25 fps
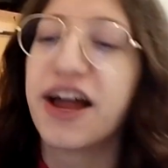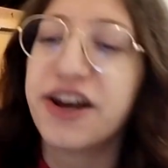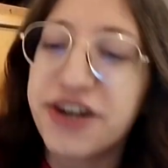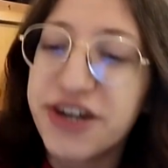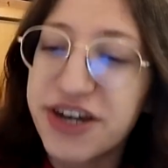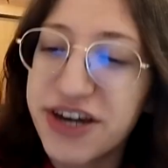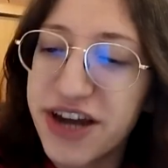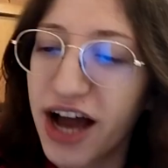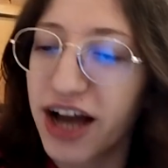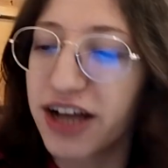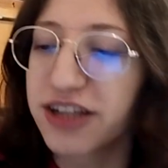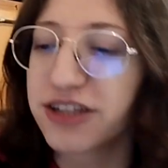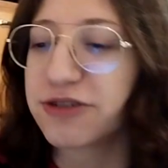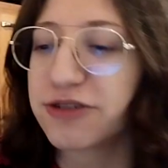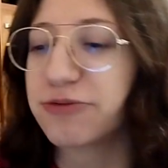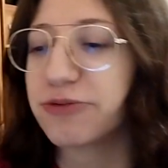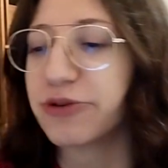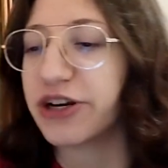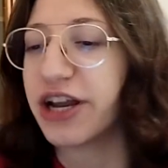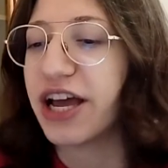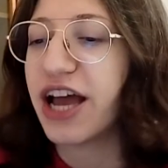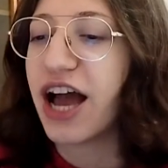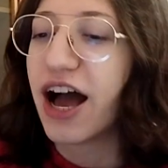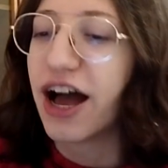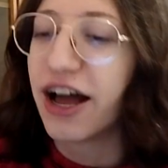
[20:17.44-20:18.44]
another
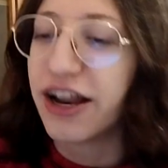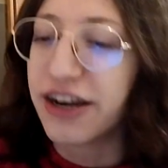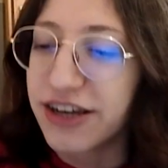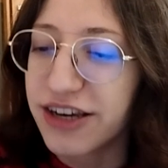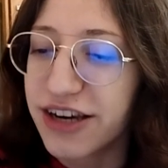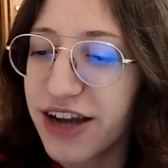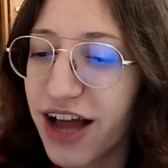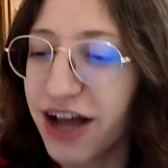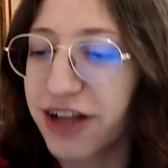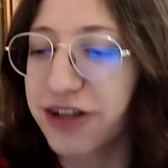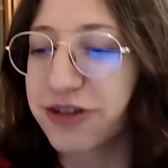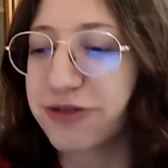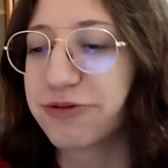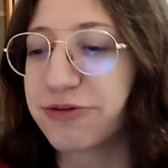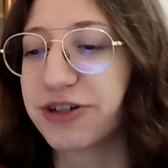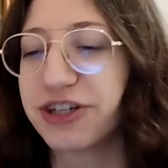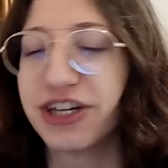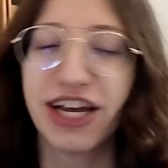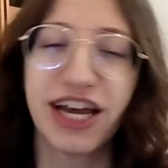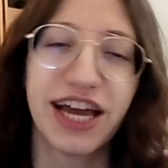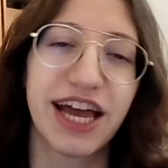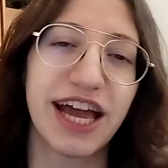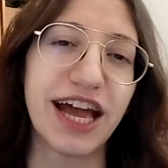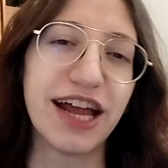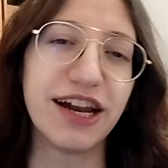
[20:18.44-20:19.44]
one, another
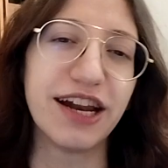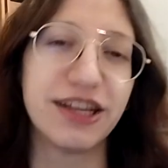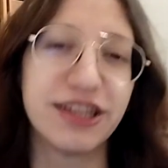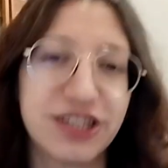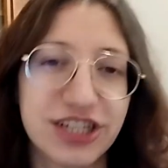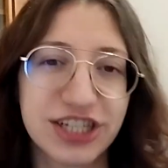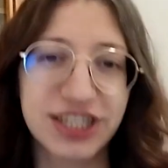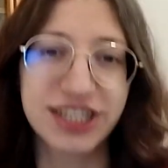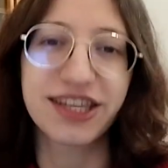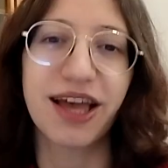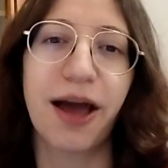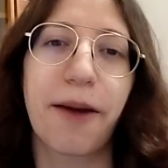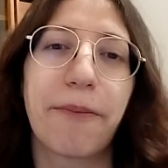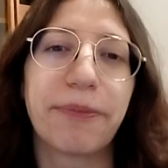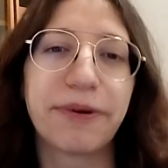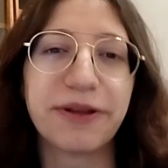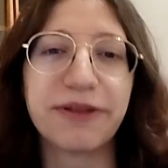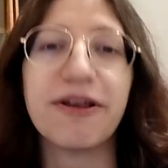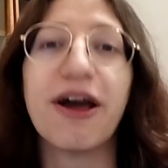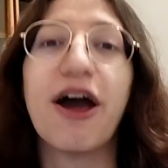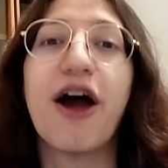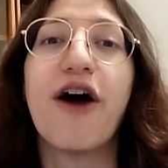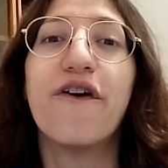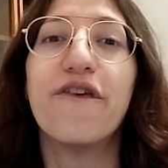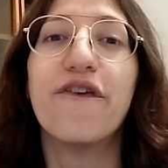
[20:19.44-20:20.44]
one, and it just
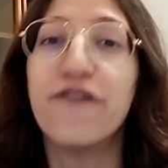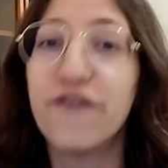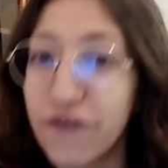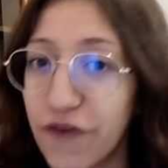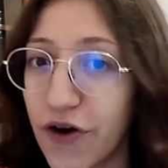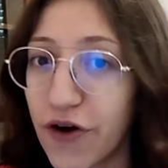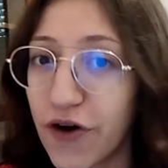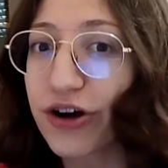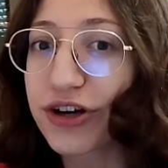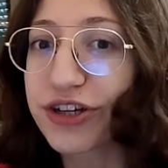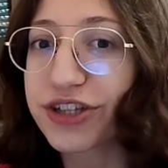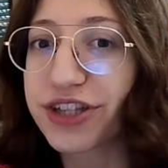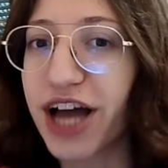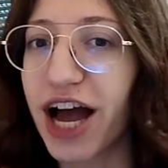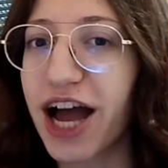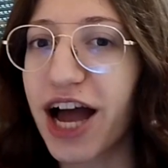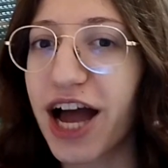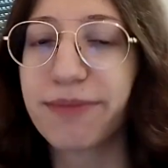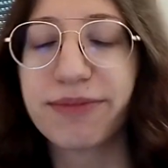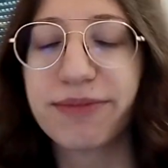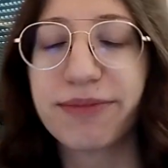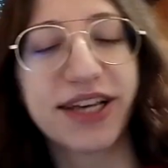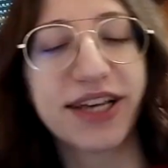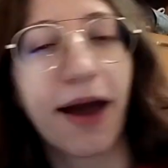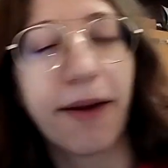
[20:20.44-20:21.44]
happened 4
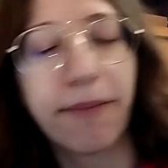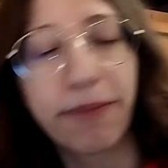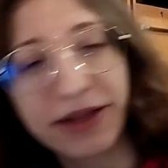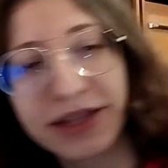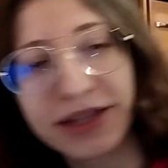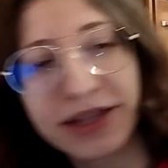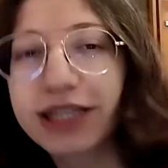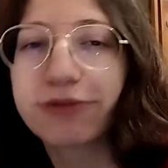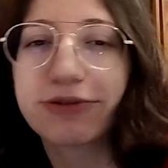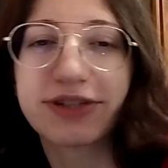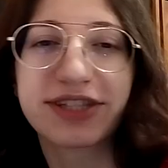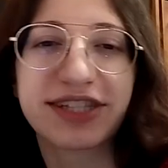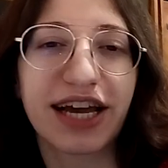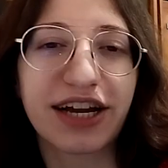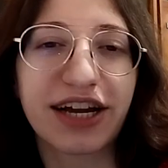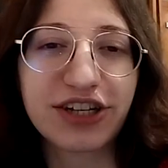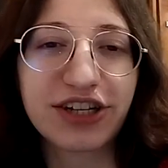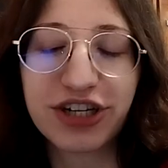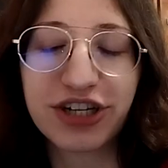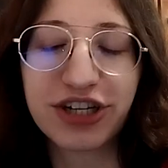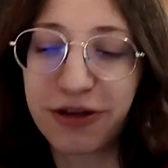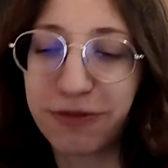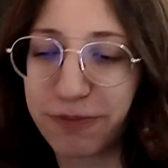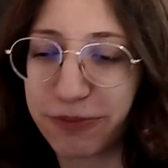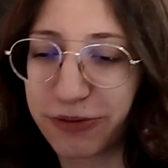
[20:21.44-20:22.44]
times, but it was
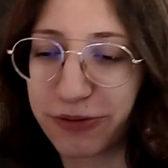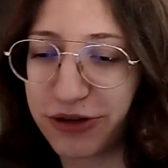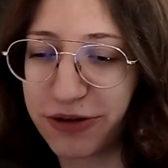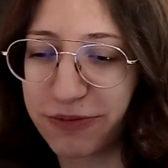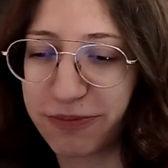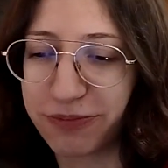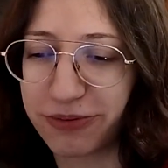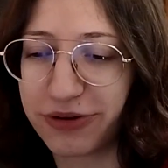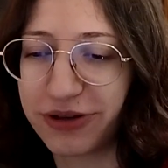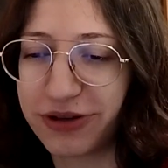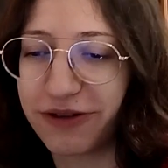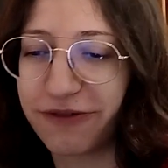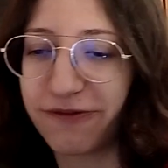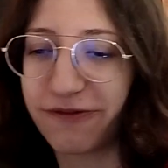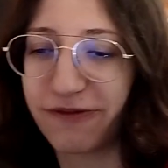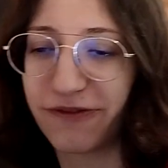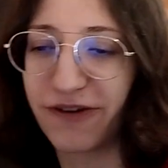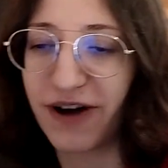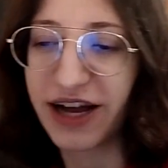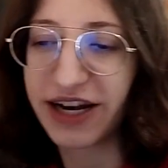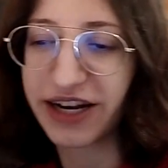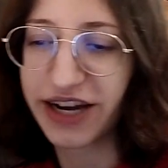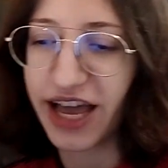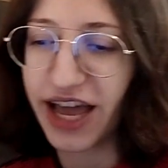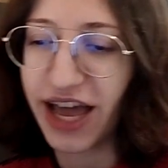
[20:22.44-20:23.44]
actually pretty
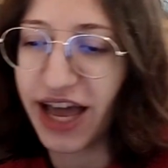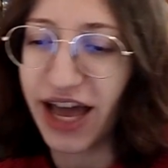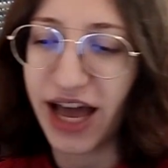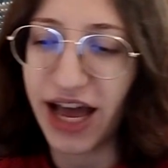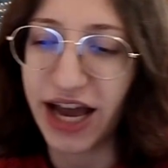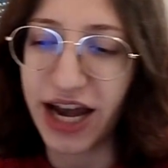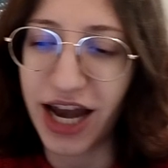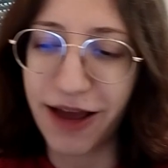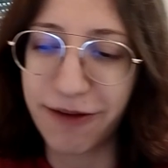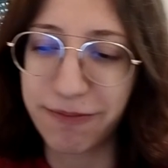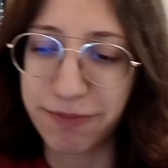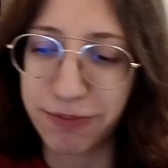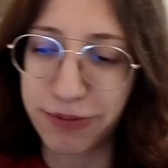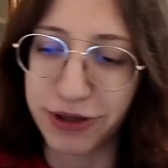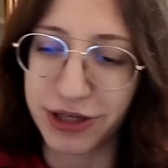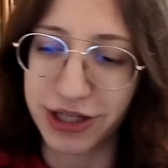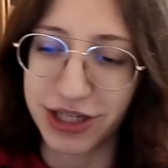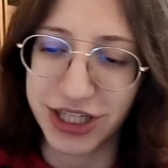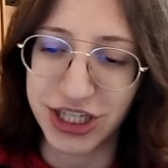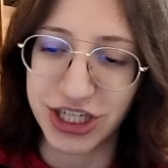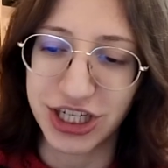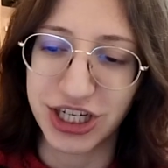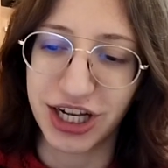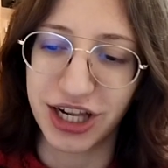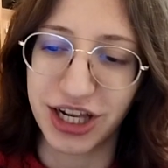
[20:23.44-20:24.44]
fun, and I'm
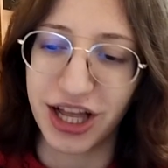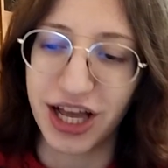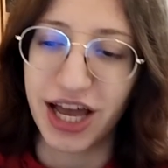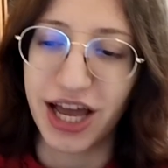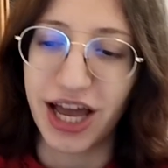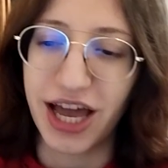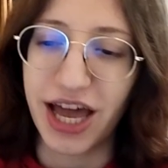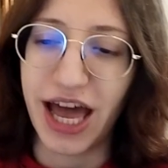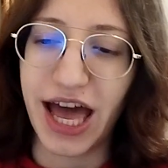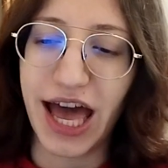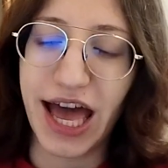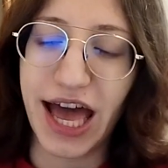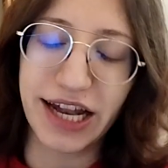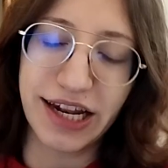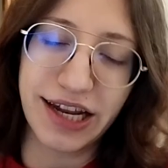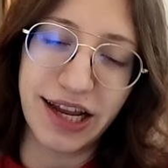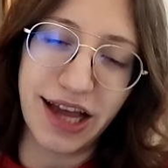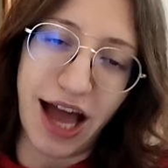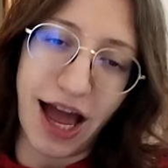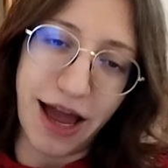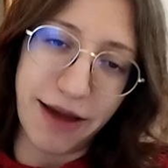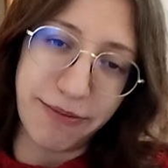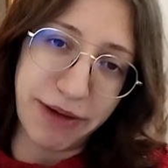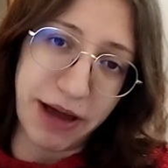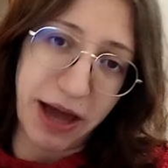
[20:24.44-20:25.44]
pretty chill,
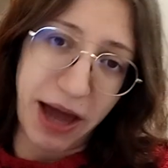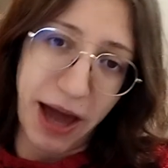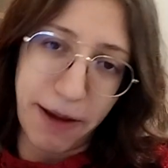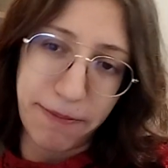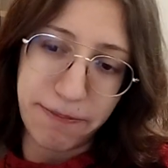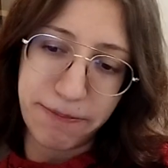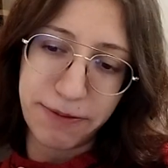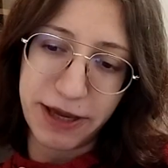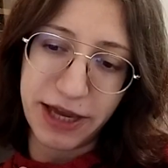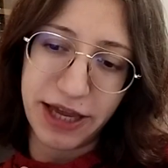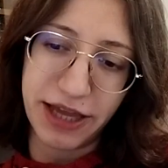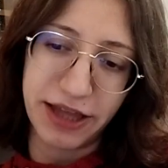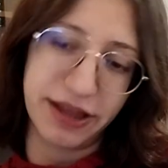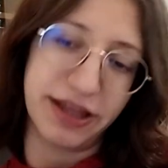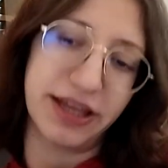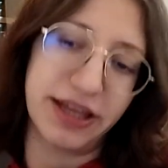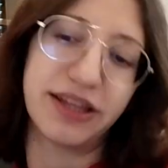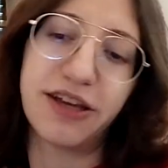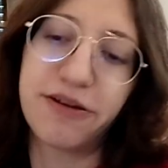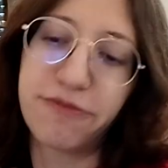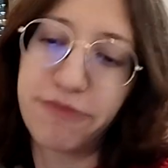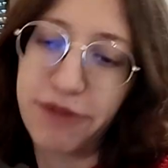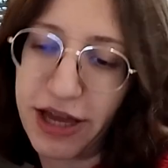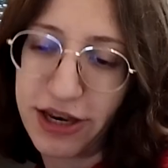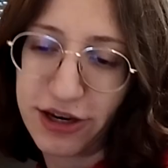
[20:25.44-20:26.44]
and I'm happy
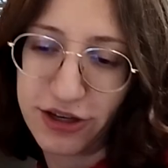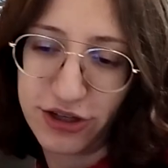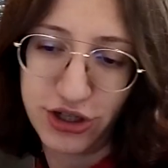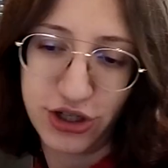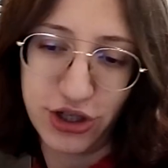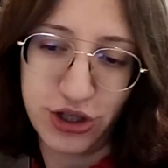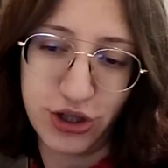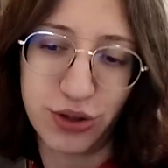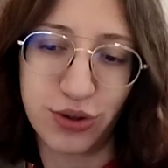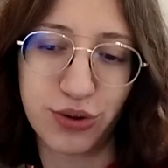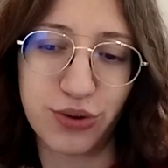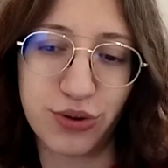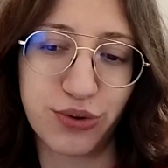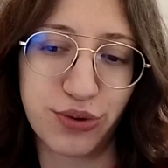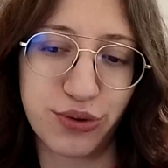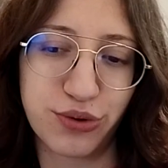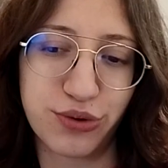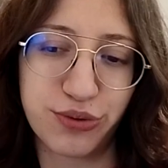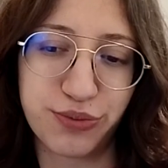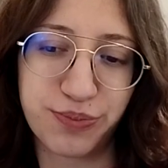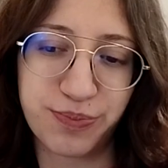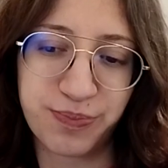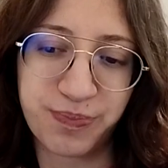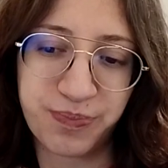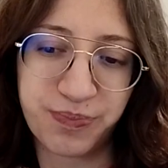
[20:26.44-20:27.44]
that I managed
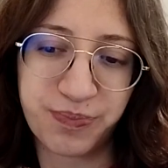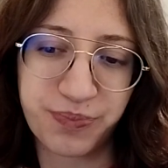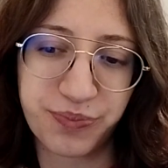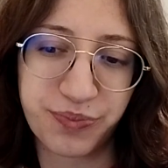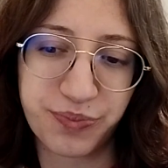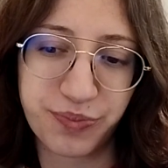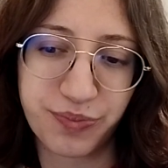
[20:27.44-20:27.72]
to